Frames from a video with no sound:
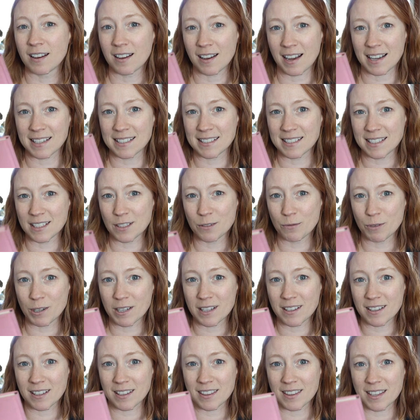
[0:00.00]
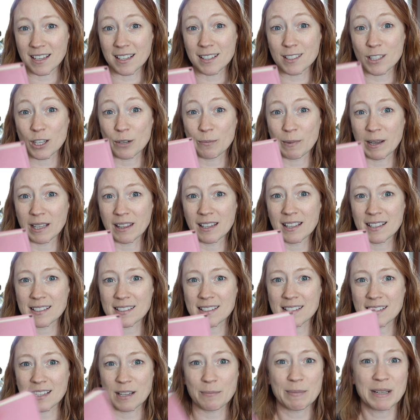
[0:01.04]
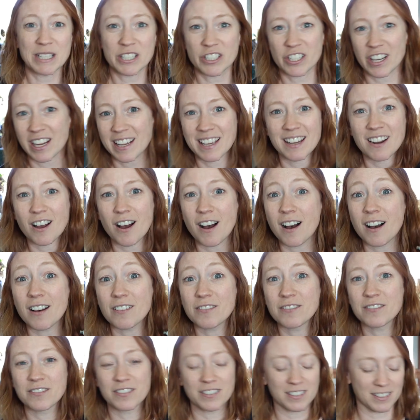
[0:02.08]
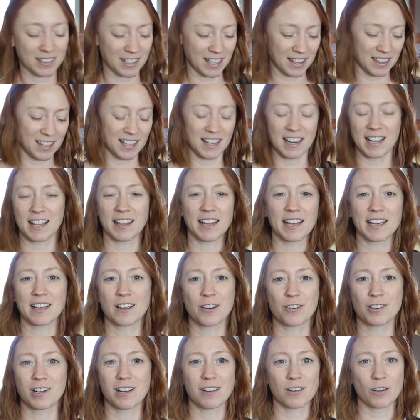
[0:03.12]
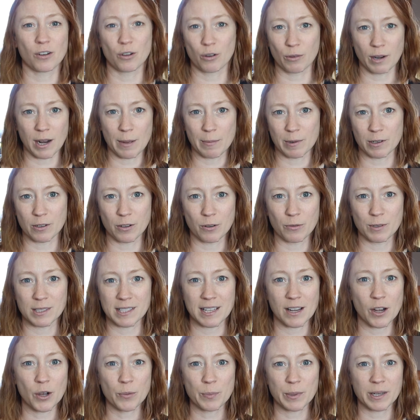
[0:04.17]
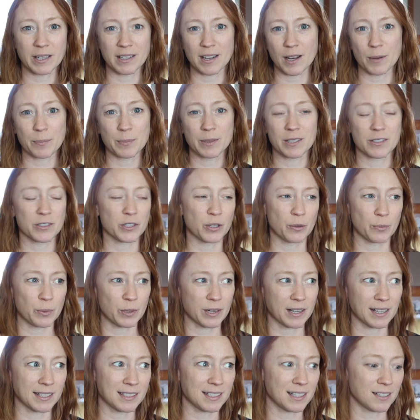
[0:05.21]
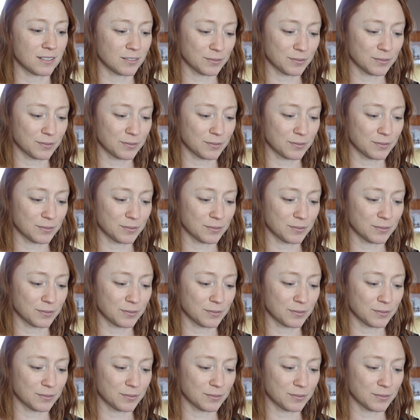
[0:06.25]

I did one of the things on my list. Let me check it off. And then I like go down a whole rabbit hole. Once I open it up, there's no putting it